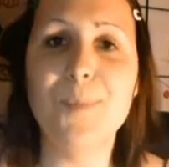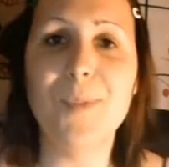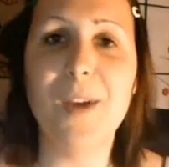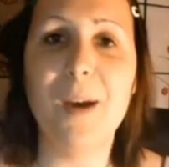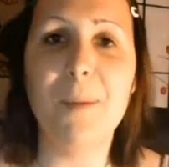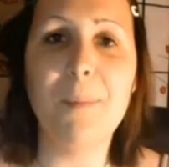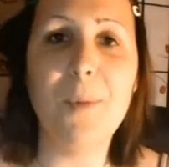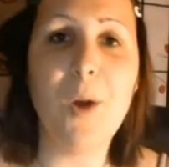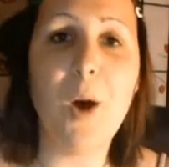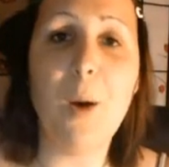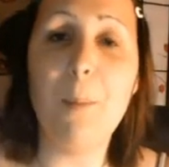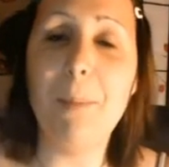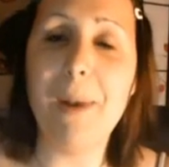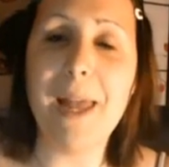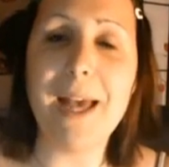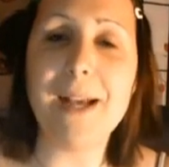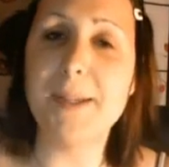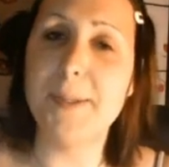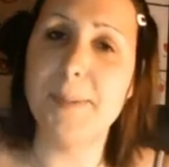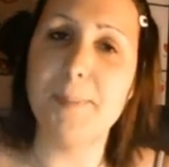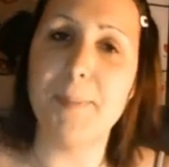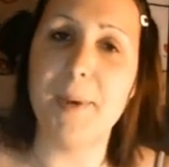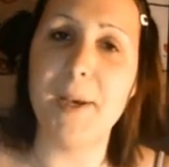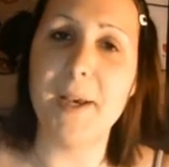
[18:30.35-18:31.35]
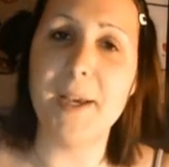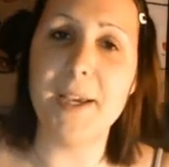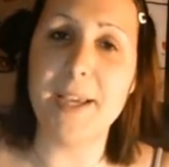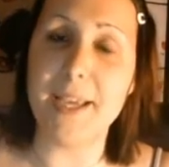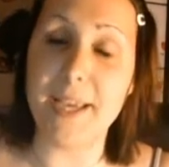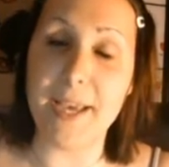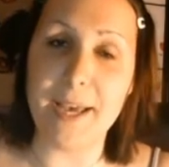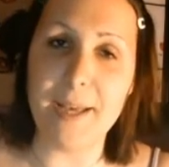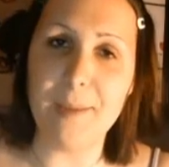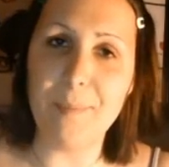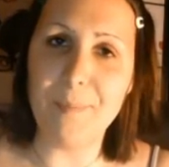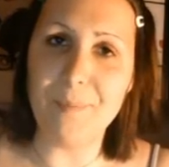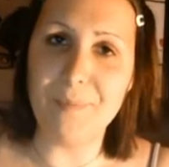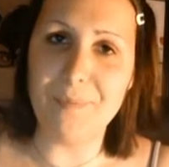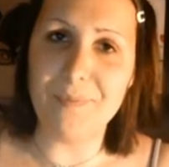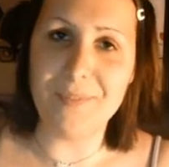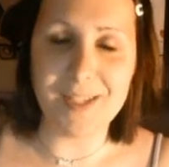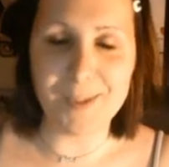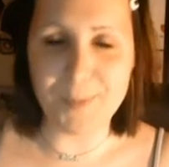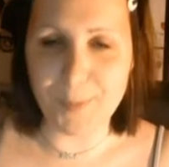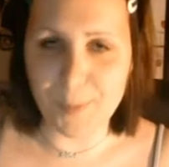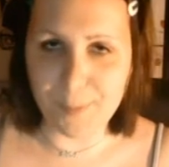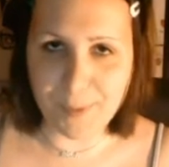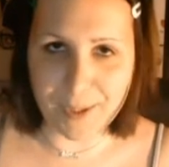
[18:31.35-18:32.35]
I'm not a blexpert yet.
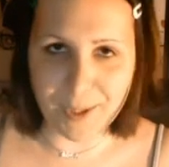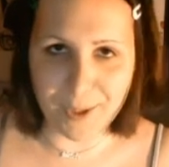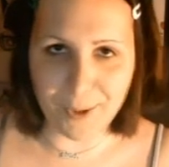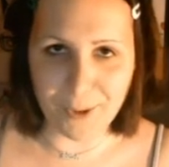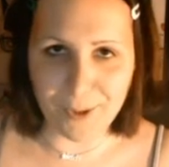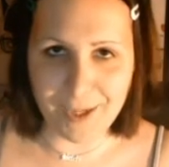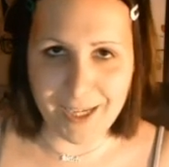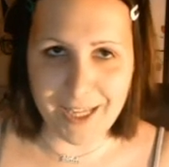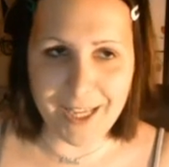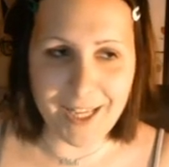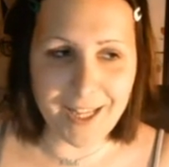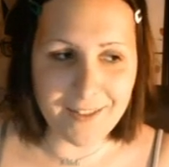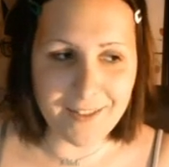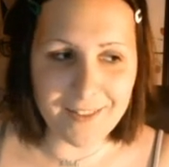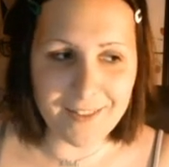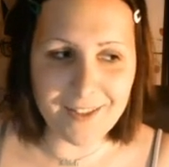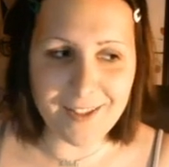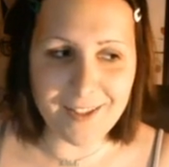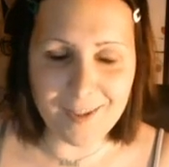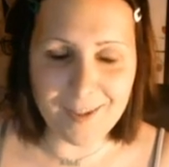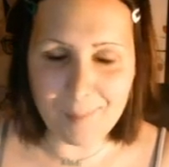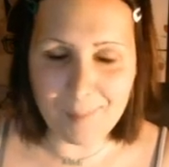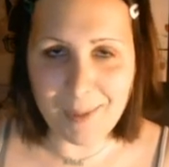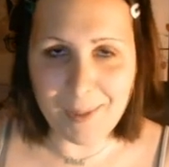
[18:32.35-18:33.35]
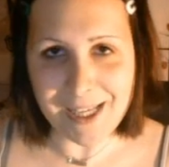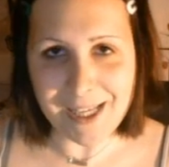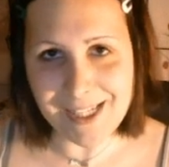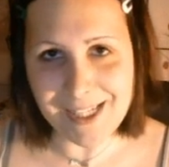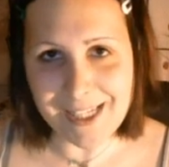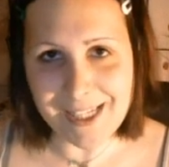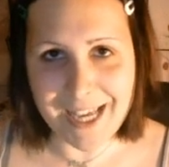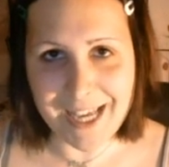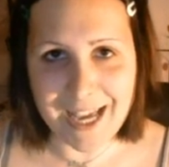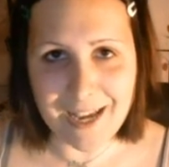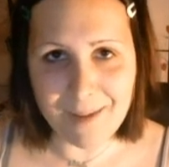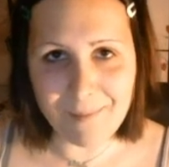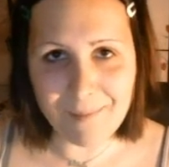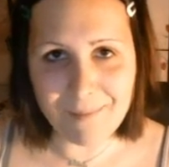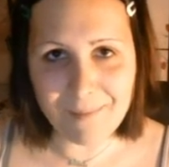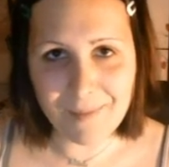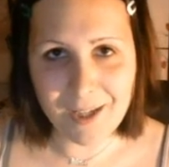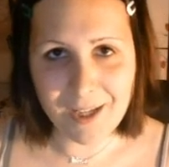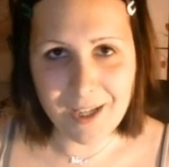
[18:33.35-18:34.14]
That's what we call it in the blender game.